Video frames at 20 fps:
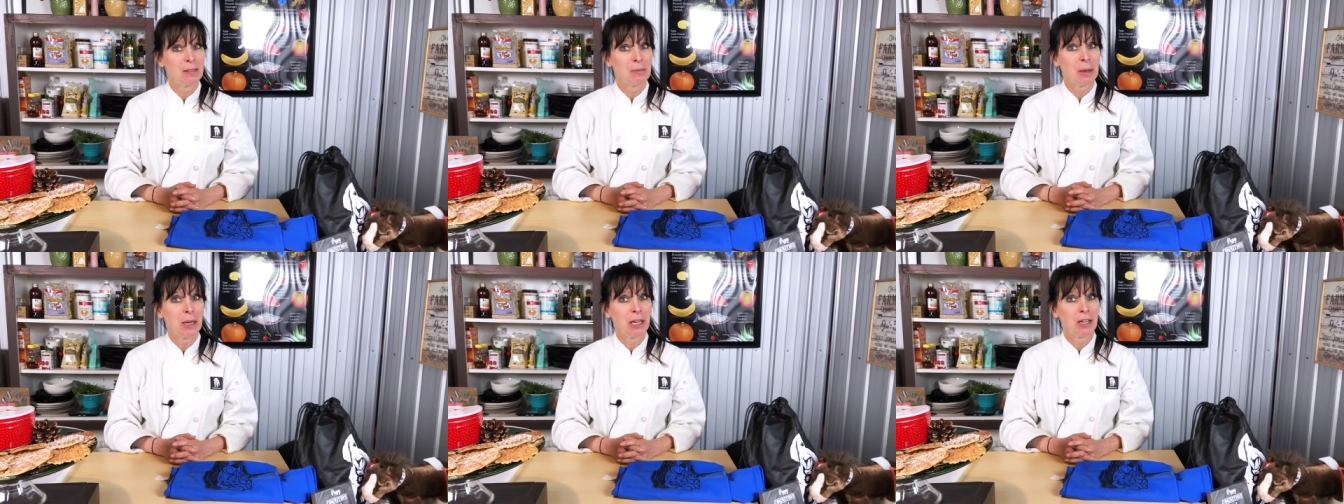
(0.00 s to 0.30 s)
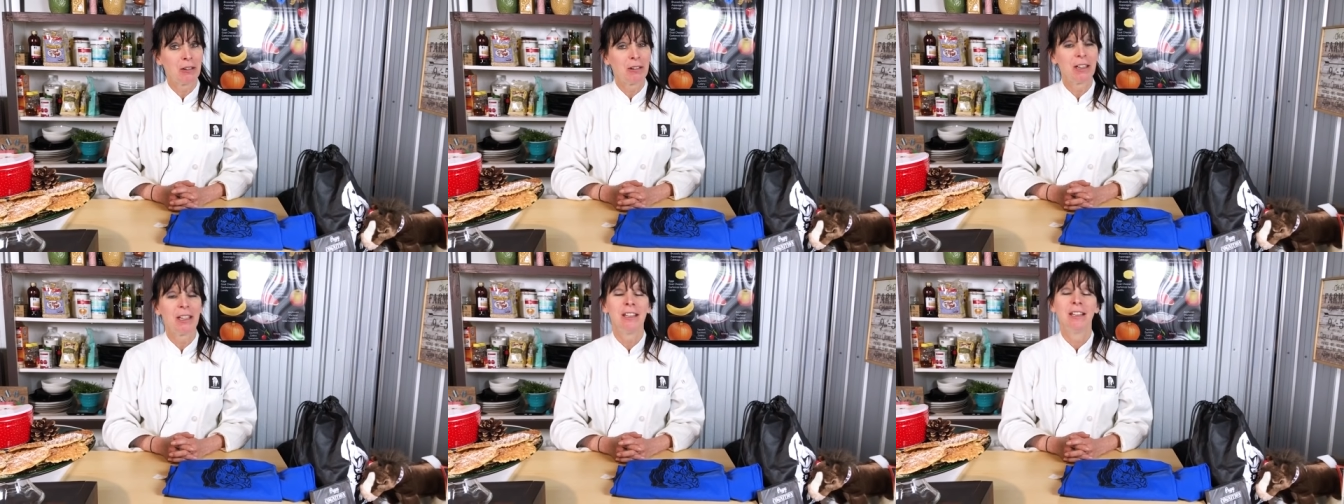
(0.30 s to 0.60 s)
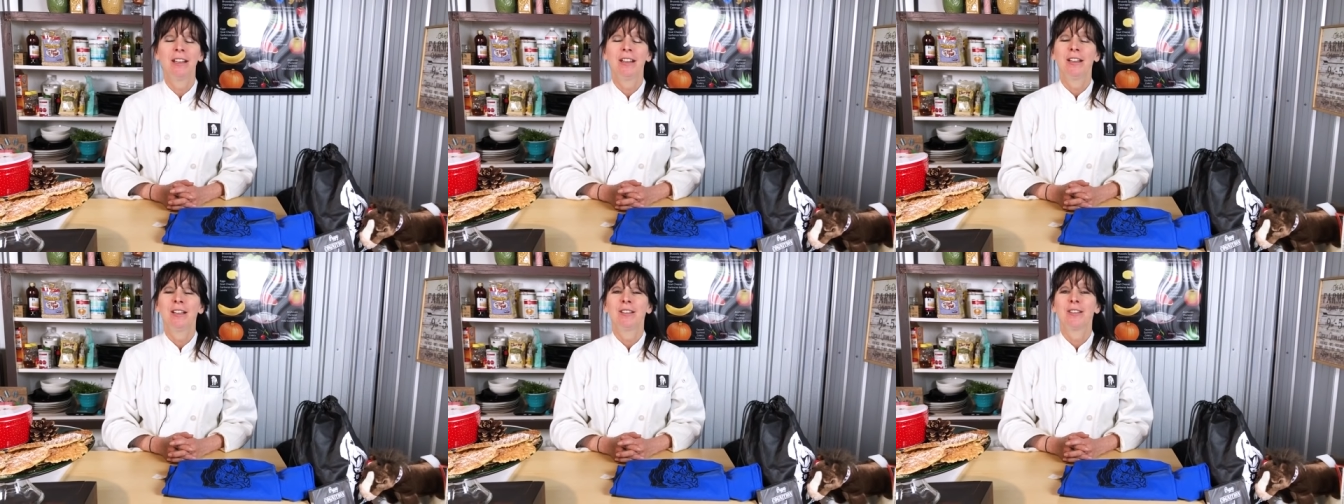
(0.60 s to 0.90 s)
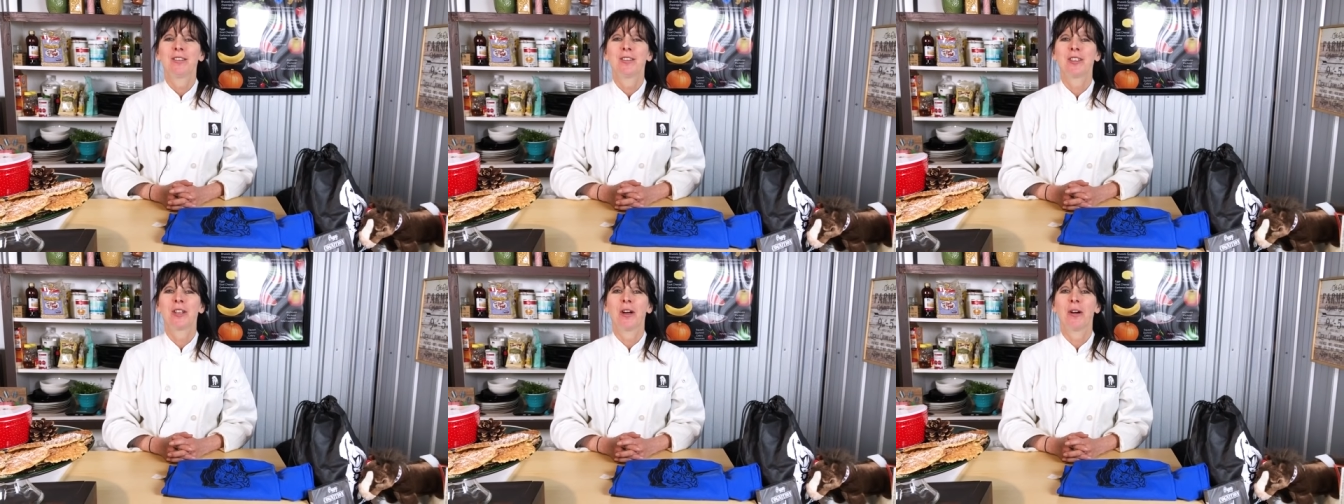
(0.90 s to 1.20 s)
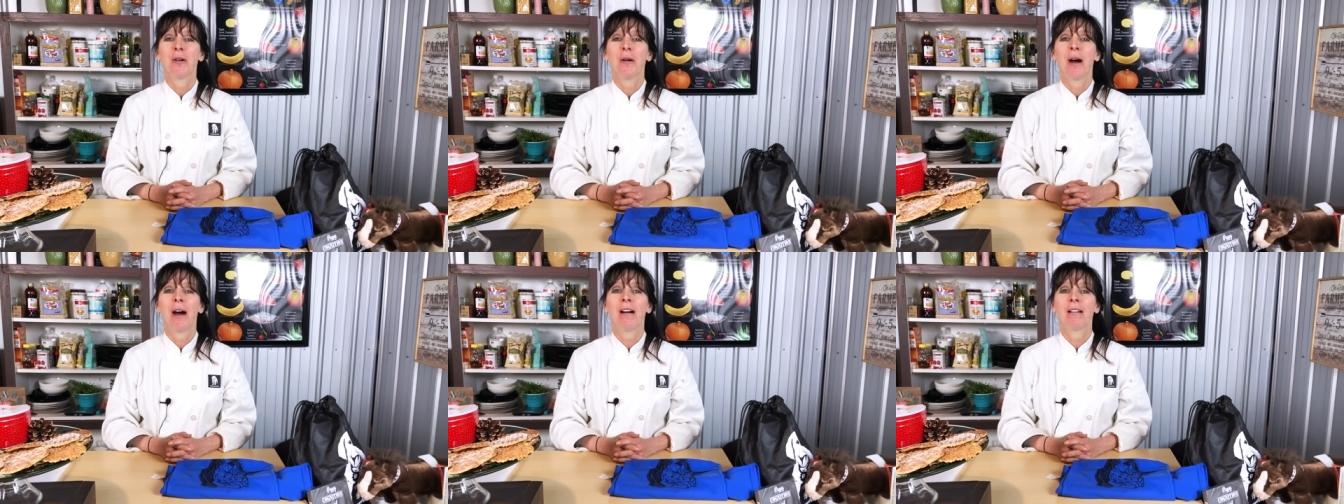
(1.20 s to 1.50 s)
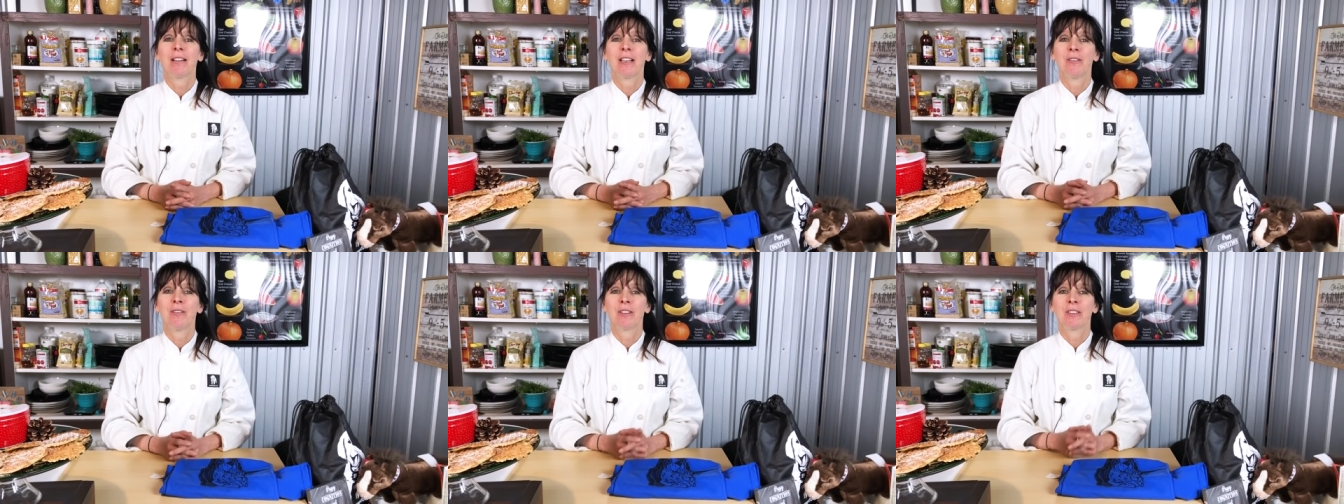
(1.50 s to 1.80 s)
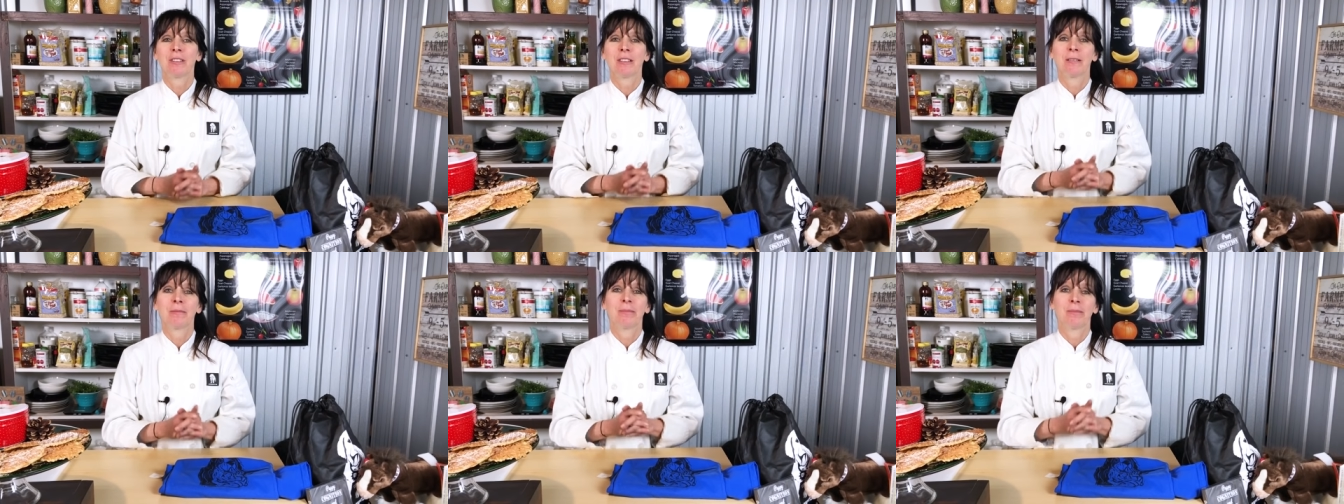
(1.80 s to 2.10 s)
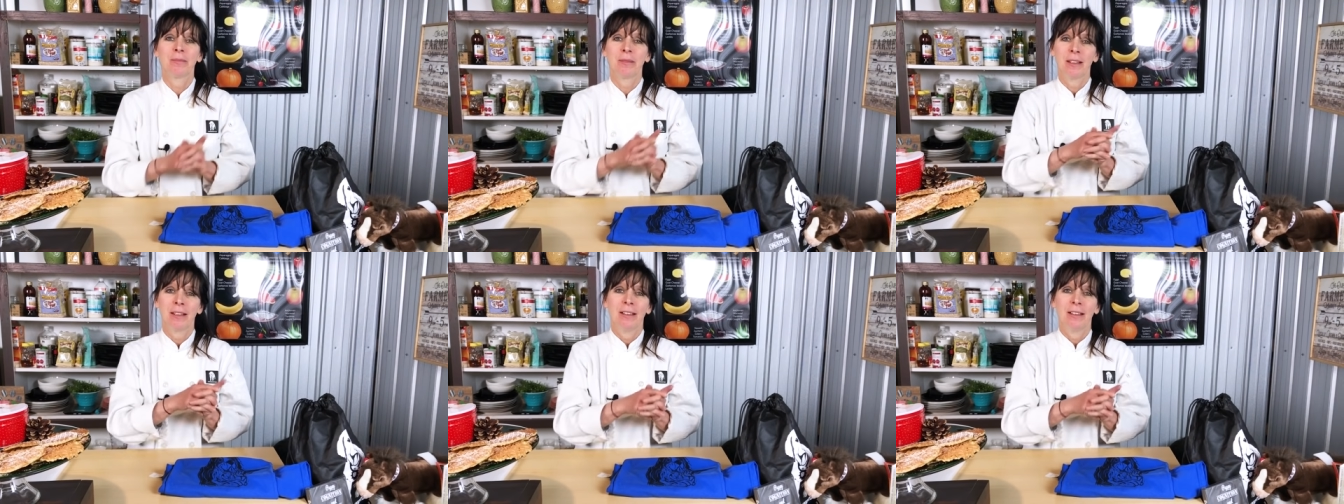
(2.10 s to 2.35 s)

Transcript: bakery. So I'll give you some,